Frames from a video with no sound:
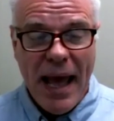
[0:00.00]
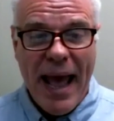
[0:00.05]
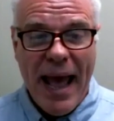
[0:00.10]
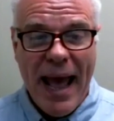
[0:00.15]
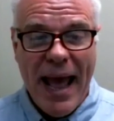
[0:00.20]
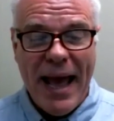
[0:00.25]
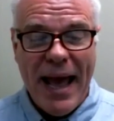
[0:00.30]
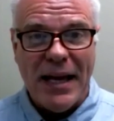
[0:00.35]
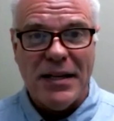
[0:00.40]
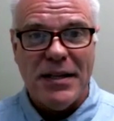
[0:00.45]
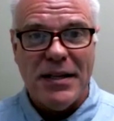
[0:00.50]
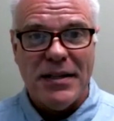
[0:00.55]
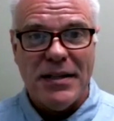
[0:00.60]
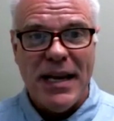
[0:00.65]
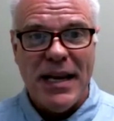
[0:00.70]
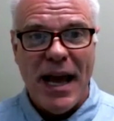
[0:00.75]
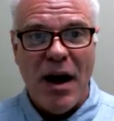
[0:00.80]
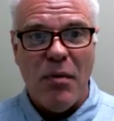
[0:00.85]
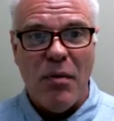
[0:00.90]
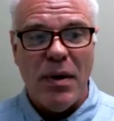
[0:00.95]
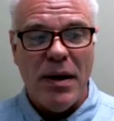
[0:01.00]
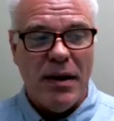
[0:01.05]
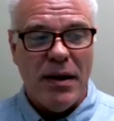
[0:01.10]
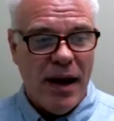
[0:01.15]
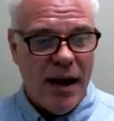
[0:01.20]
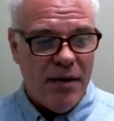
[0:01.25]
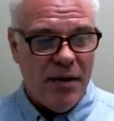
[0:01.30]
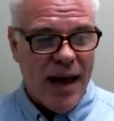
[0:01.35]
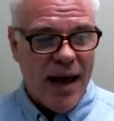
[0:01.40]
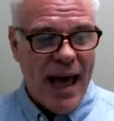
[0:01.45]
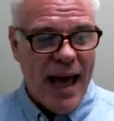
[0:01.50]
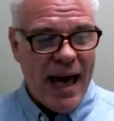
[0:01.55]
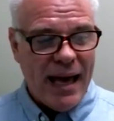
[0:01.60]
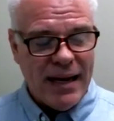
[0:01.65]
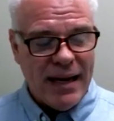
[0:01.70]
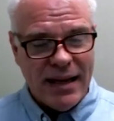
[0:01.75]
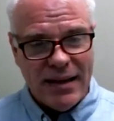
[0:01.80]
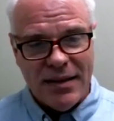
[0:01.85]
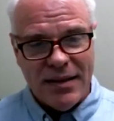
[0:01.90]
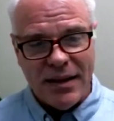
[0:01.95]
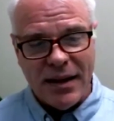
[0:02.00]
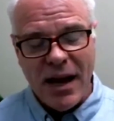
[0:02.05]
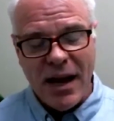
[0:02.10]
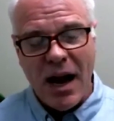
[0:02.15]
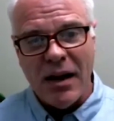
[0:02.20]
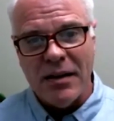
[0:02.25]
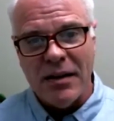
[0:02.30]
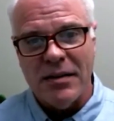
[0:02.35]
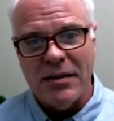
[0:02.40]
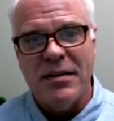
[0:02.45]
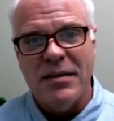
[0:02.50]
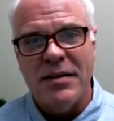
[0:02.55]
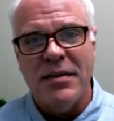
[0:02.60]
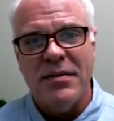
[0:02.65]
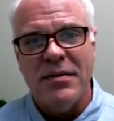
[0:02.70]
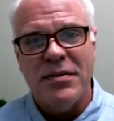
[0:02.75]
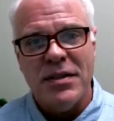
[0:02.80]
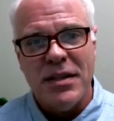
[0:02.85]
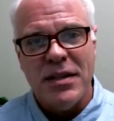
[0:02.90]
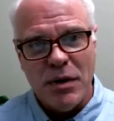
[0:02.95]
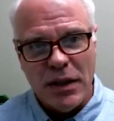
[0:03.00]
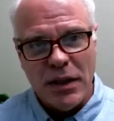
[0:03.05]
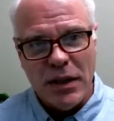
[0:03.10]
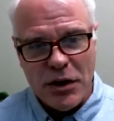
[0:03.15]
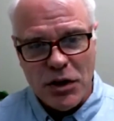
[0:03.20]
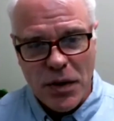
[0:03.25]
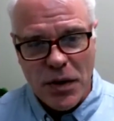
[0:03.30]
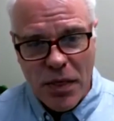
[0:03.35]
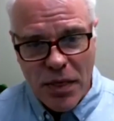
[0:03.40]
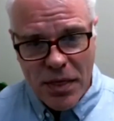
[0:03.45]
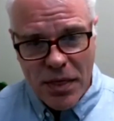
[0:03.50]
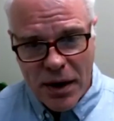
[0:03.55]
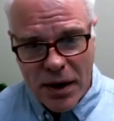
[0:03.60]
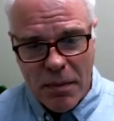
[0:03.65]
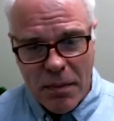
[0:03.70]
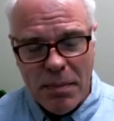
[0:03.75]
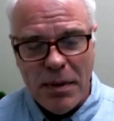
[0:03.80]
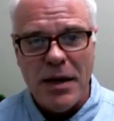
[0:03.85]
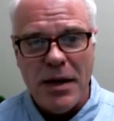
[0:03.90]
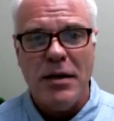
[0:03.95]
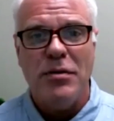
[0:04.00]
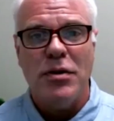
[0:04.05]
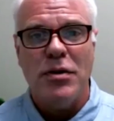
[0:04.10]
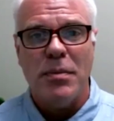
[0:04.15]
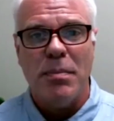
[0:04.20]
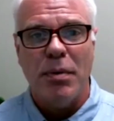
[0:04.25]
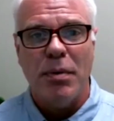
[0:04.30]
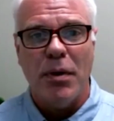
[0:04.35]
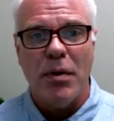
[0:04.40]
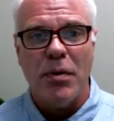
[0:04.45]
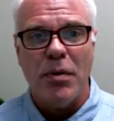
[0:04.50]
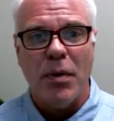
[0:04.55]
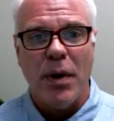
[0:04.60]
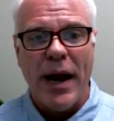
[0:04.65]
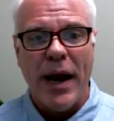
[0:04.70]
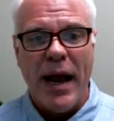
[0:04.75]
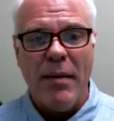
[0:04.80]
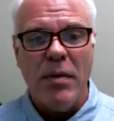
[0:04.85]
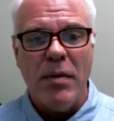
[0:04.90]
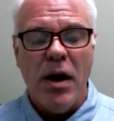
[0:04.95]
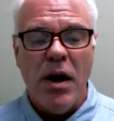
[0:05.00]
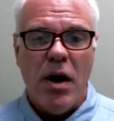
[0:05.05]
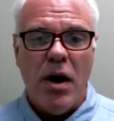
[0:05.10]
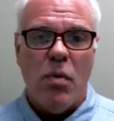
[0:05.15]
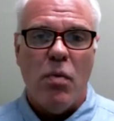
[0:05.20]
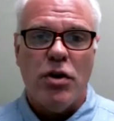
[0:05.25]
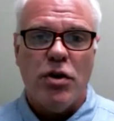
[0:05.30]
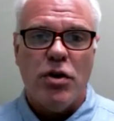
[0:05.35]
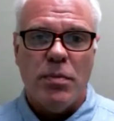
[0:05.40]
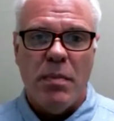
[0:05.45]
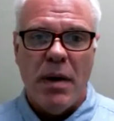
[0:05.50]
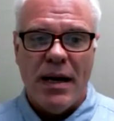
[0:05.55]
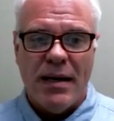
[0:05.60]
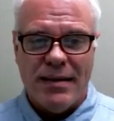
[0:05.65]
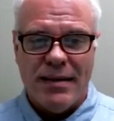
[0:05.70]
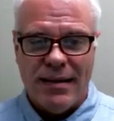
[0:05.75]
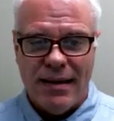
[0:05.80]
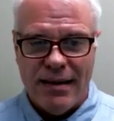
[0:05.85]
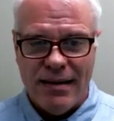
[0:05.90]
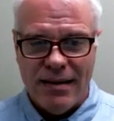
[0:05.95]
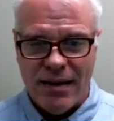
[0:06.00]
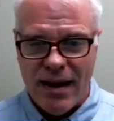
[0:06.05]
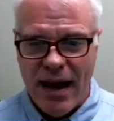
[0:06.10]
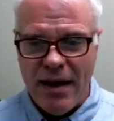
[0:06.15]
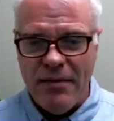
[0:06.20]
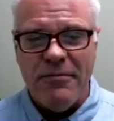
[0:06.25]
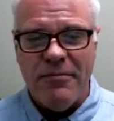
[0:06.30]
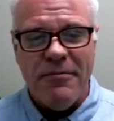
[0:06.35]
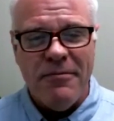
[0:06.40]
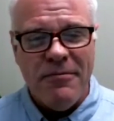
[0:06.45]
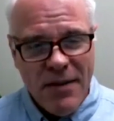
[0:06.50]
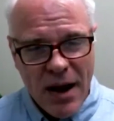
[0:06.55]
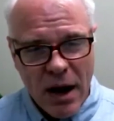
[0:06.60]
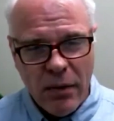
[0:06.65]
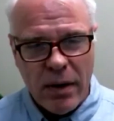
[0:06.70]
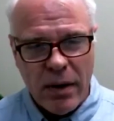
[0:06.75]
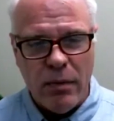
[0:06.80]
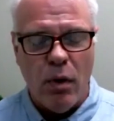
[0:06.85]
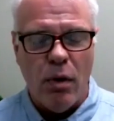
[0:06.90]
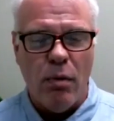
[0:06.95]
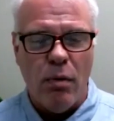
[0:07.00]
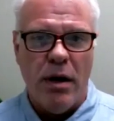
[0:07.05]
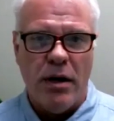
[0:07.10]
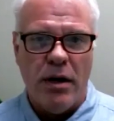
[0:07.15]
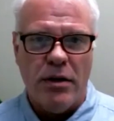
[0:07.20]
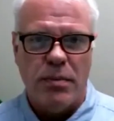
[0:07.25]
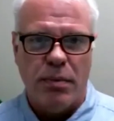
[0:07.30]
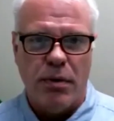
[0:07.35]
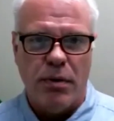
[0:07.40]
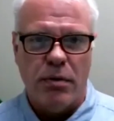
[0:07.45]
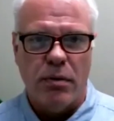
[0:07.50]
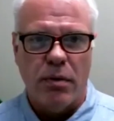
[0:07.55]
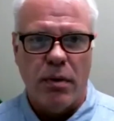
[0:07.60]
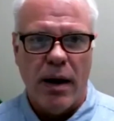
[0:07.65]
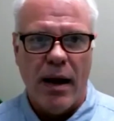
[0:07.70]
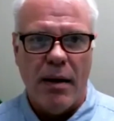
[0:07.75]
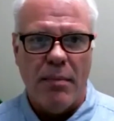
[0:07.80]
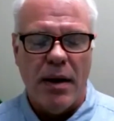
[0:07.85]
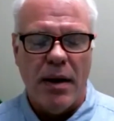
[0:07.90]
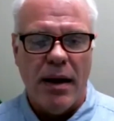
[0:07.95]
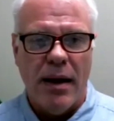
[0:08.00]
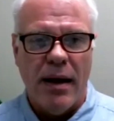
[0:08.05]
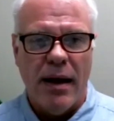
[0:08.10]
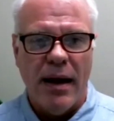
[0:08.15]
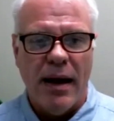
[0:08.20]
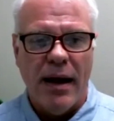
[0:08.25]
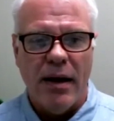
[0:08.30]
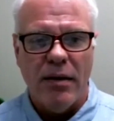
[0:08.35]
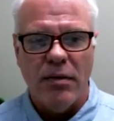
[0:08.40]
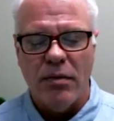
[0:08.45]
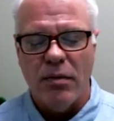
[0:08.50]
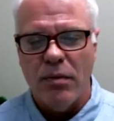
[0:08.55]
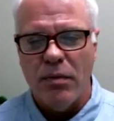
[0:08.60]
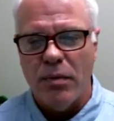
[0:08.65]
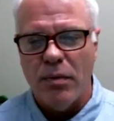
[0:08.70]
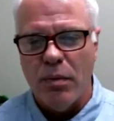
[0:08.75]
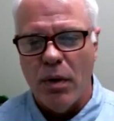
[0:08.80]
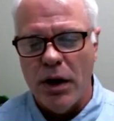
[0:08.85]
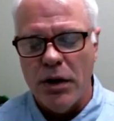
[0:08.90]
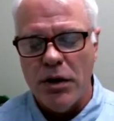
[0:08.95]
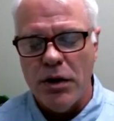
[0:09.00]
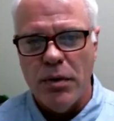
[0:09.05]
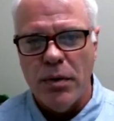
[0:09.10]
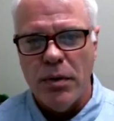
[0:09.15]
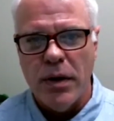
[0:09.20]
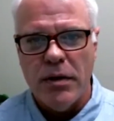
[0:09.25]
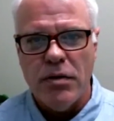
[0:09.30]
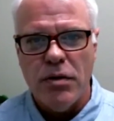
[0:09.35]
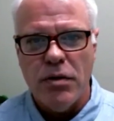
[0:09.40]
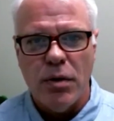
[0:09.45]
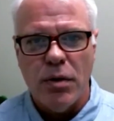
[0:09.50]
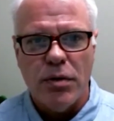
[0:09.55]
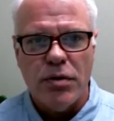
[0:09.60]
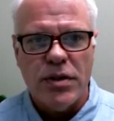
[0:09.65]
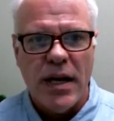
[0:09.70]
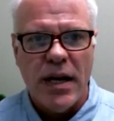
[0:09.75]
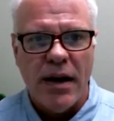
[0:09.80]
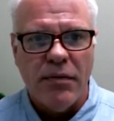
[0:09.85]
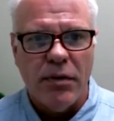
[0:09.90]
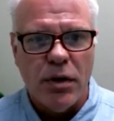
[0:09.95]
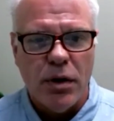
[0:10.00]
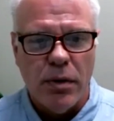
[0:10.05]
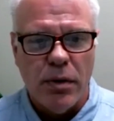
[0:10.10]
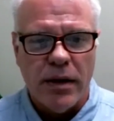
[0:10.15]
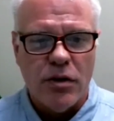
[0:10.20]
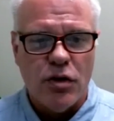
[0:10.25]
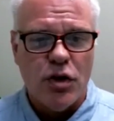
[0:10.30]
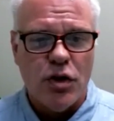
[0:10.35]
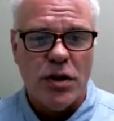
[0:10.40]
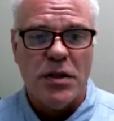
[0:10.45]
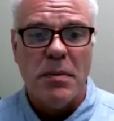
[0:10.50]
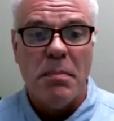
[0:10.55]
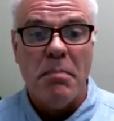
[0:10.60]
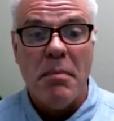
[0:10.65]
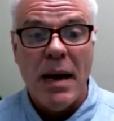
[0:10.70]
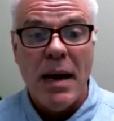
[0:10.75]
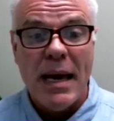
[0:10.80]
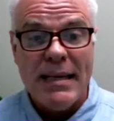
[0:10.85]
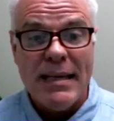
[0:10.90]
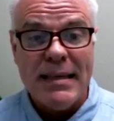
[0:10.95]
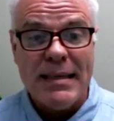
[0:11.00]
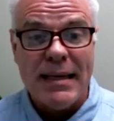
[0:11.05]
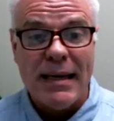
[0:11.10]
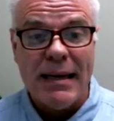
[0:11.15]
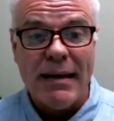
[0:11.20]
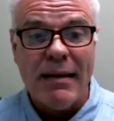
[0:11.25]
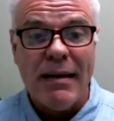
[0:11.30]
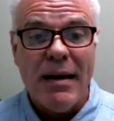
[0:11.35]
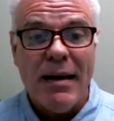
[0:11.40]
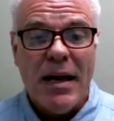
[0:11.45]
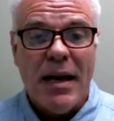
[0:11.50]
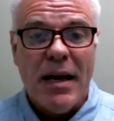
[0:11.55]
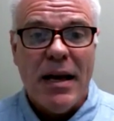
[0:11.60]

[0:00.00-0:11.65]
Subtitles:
And now we have added the cognitive stimulation therapy to the program, which makes it a very robust program. And what you and your staff are doing is just amazing